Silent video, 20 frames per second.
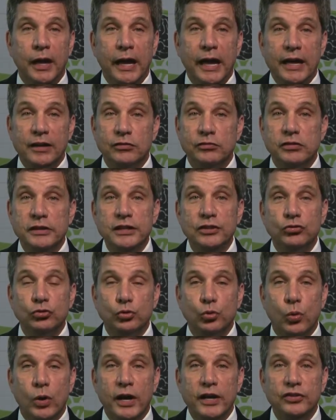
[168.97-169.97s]
at least
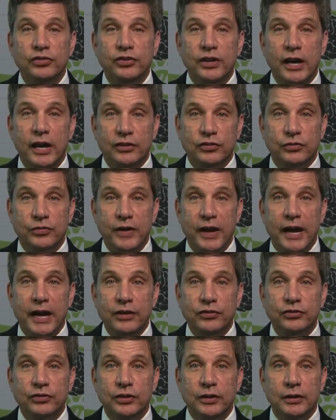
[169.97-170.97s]
twice as
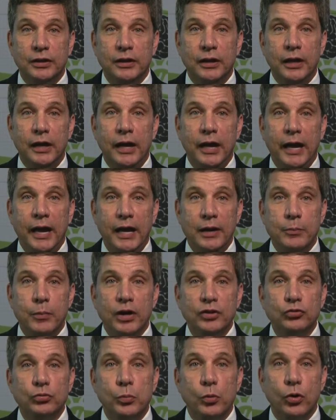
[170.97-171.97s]
fast, and
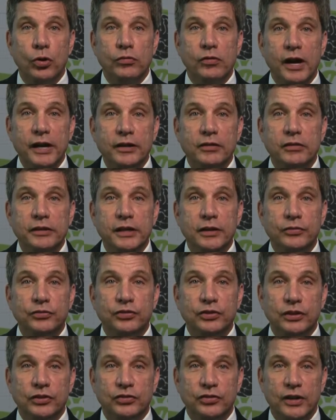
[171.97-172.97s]
much more likely of
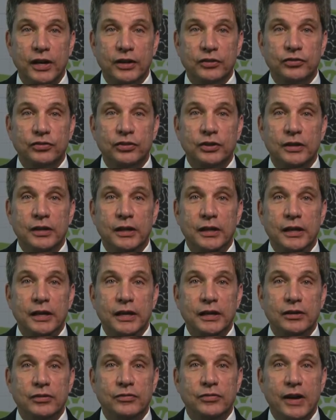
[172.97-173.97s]
success
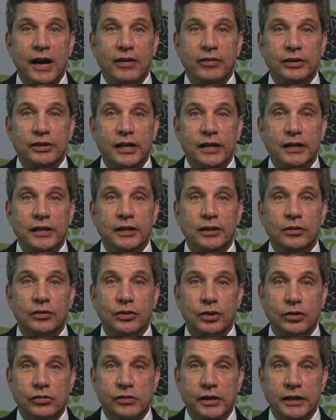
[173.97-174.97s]
in invalidating
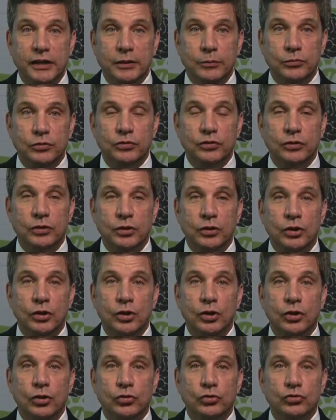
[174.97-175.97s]
the claims.
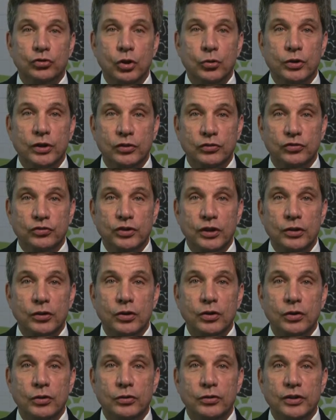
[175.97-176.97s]
So
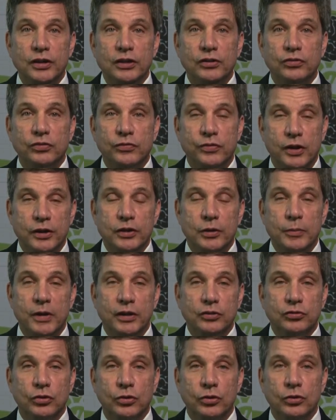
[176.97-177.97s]
consider these
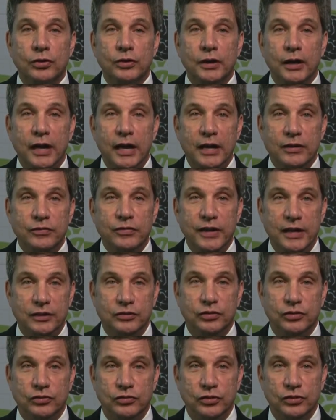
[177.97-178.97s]
fundamental
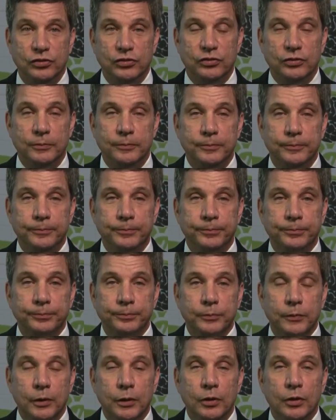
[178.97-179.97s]
advantages.
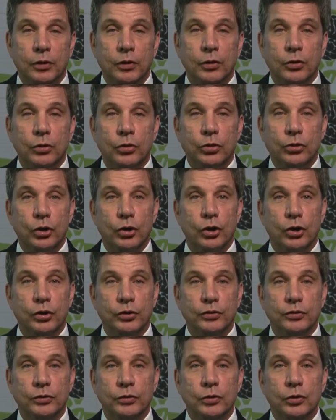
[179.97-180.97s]
Third,